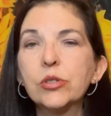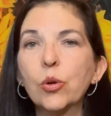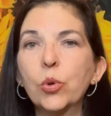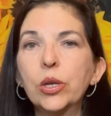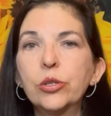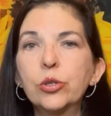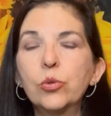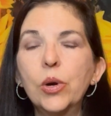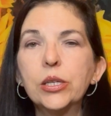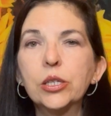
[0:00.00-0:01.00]
So we do
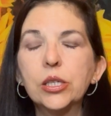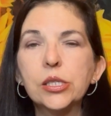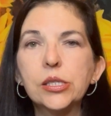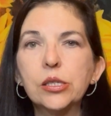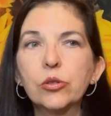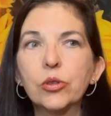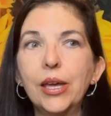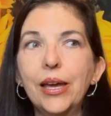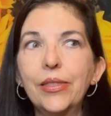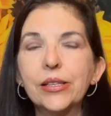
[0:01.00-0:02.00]
want to consider
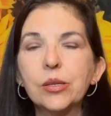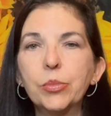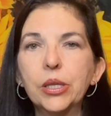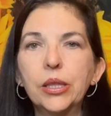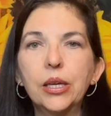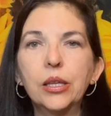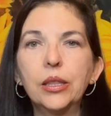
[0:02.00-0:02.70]
that. That's a big thing.